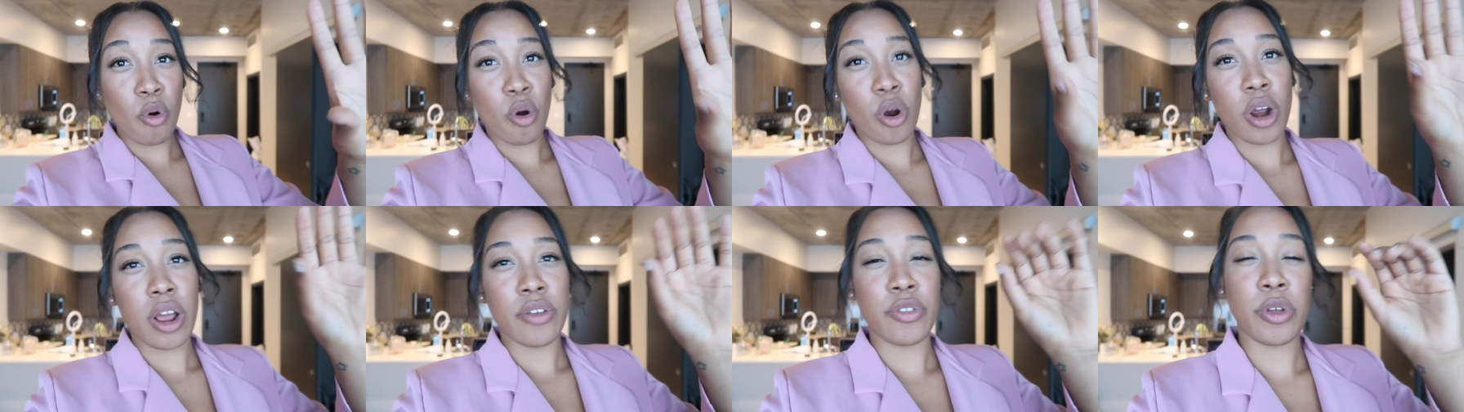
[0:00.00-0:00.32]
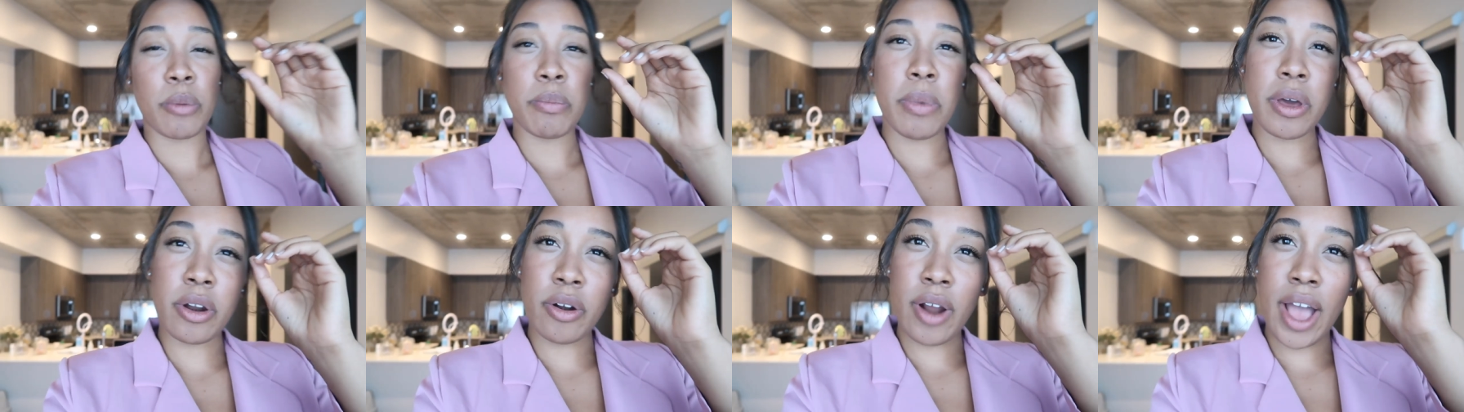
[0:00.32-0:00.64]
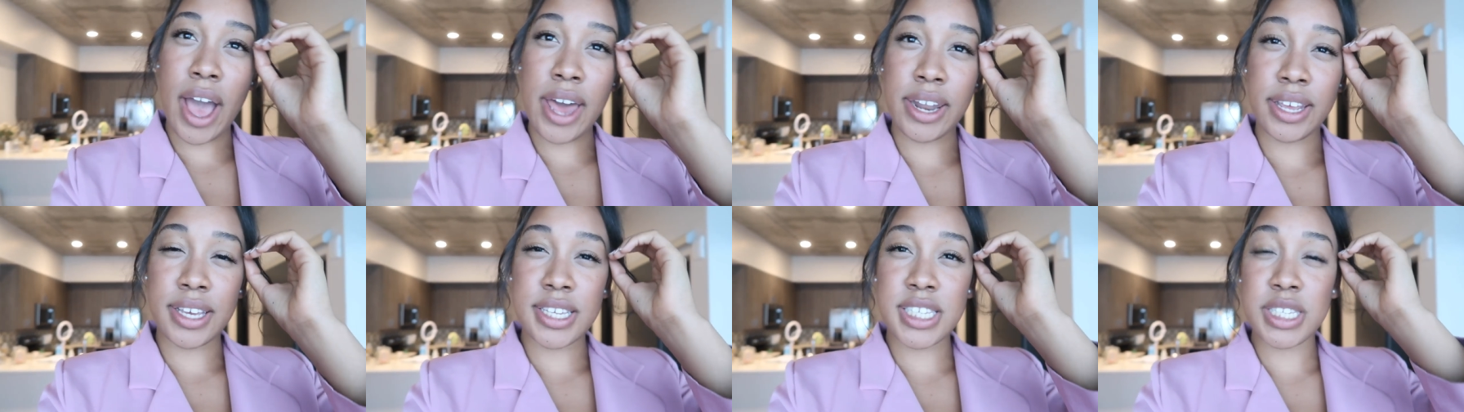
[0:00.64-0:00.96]
more, and they're better
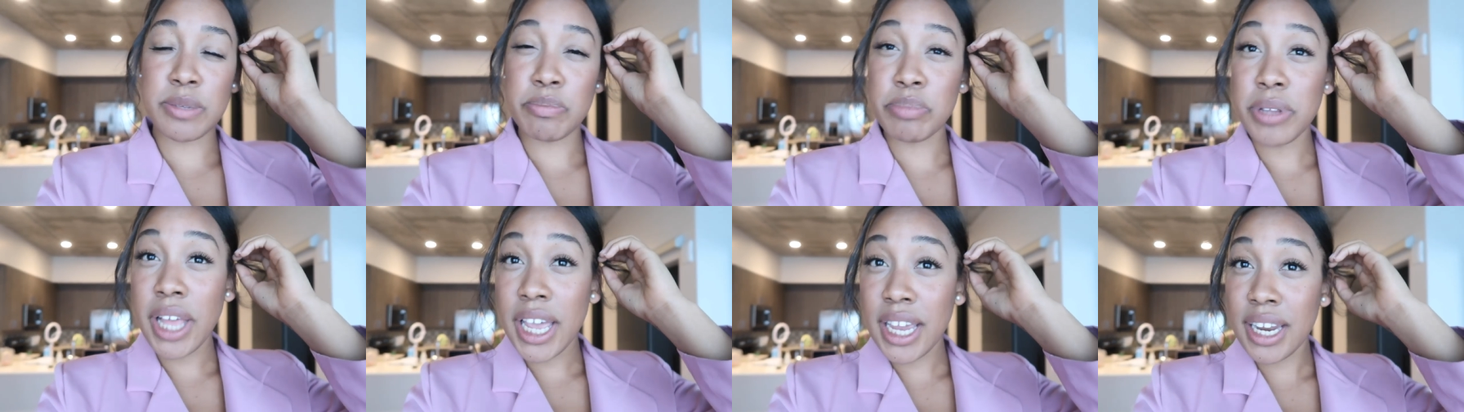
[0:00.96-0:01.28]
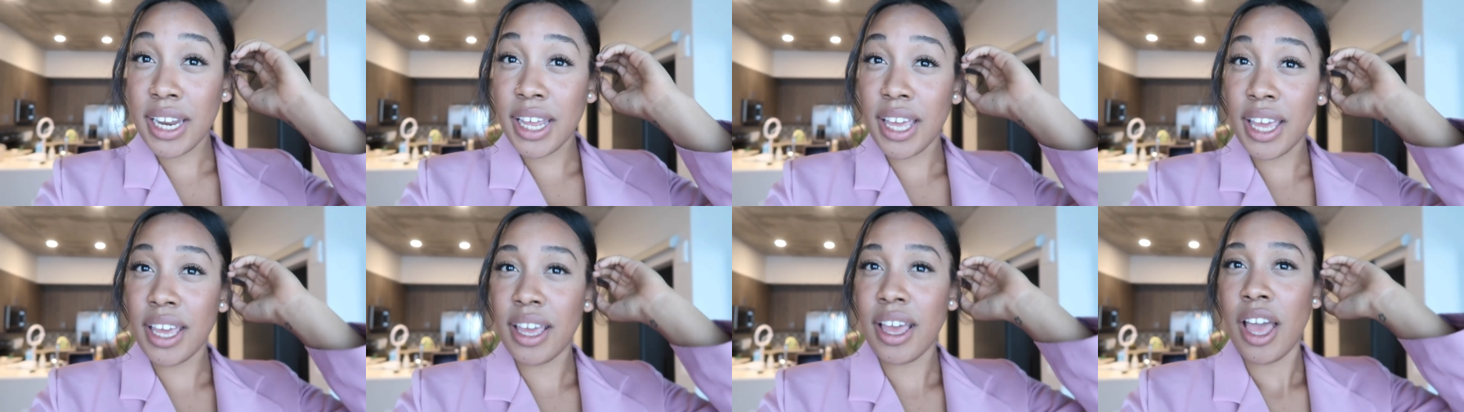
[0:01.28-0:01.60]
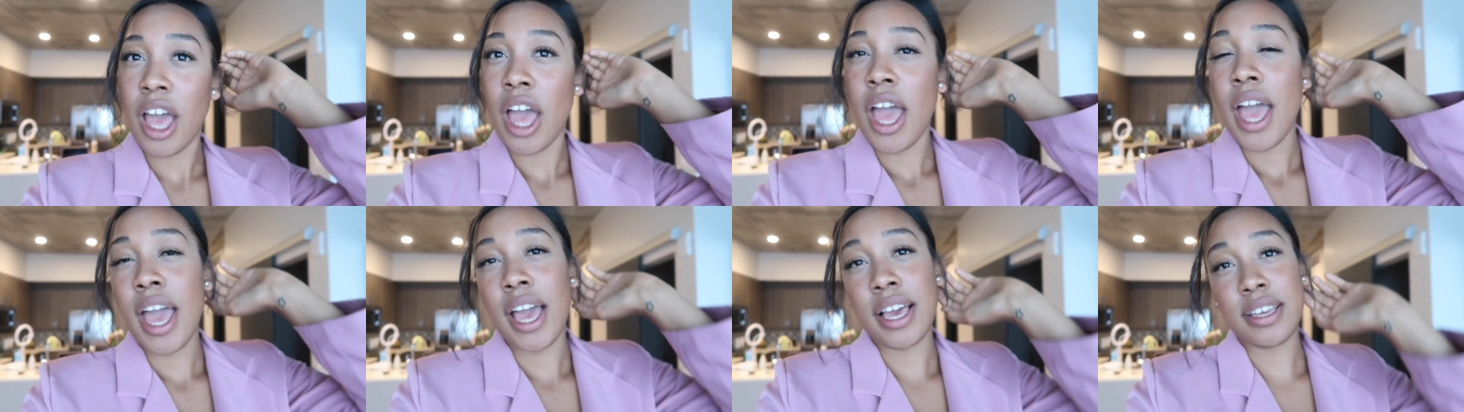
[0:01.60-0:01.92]
at explaining